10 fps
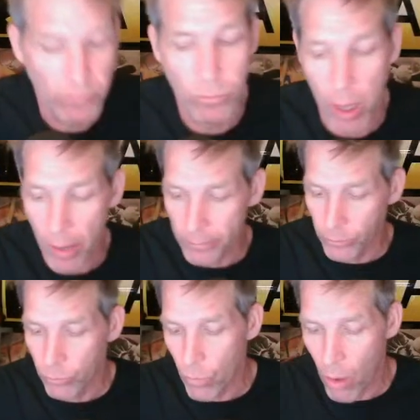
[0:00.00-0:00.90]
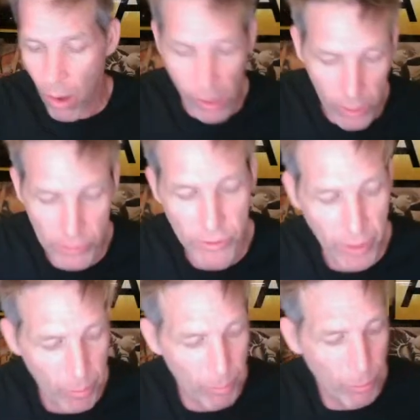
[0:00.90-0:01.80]
I say
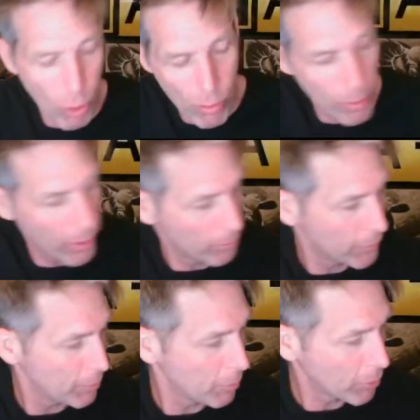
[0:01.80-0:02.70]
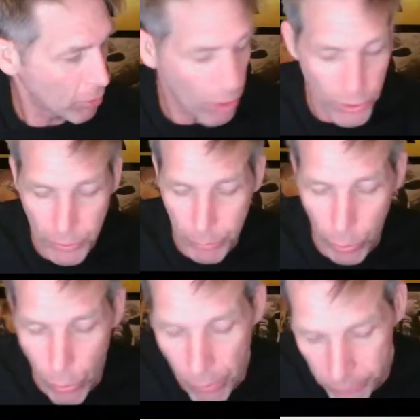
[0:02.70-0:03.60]
I'm a pro, but maybe I'm a closet pro.